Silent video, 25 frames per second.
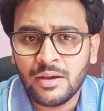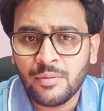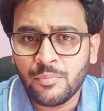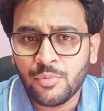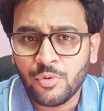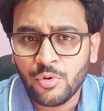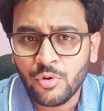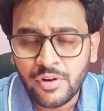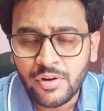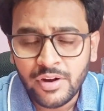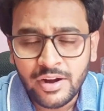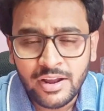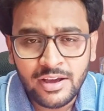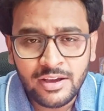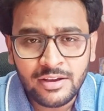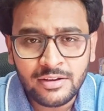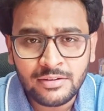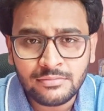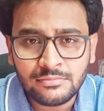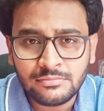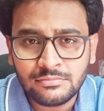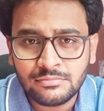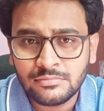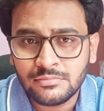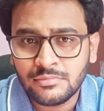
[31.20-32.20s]

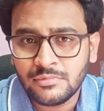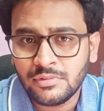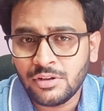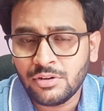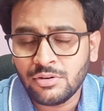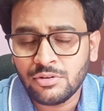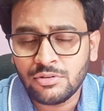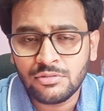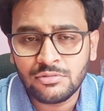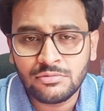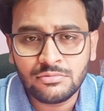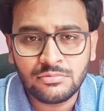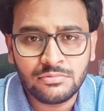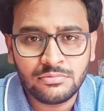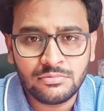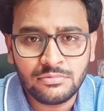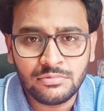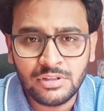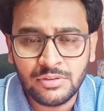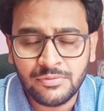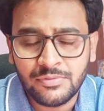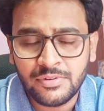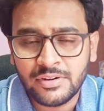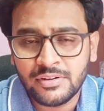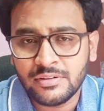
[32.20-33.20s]
program, you know,
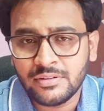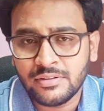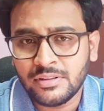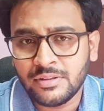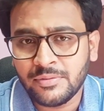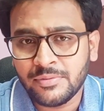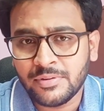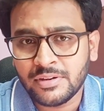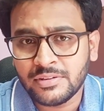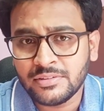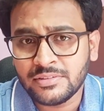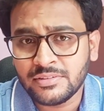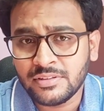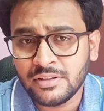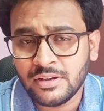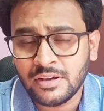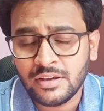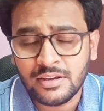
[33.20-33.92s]
different